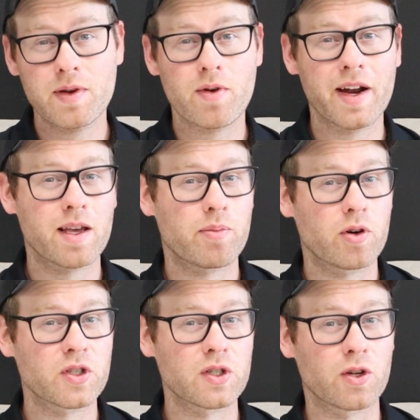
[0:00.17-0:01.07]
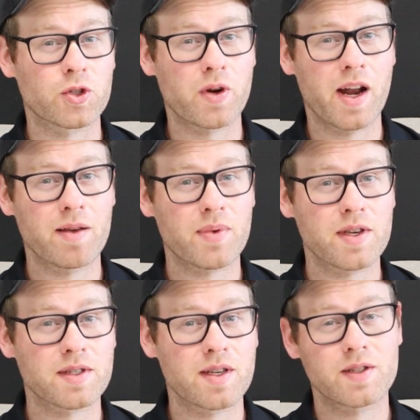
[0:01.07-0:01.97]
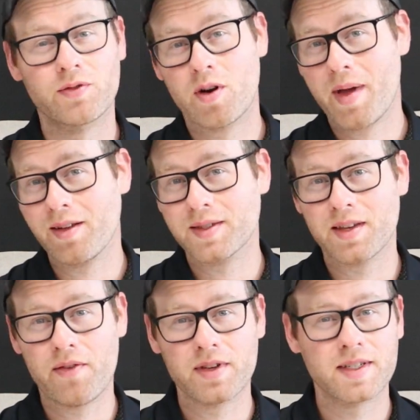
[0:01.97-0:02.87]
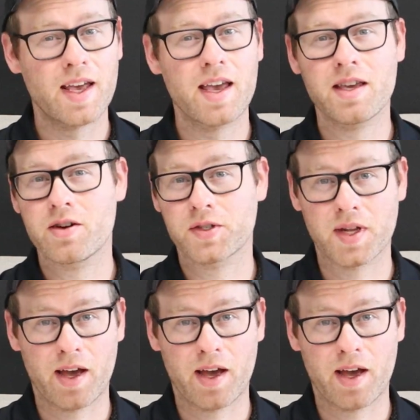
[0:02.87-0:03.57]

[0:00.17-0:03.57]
been running a personal training business for about seven to eight years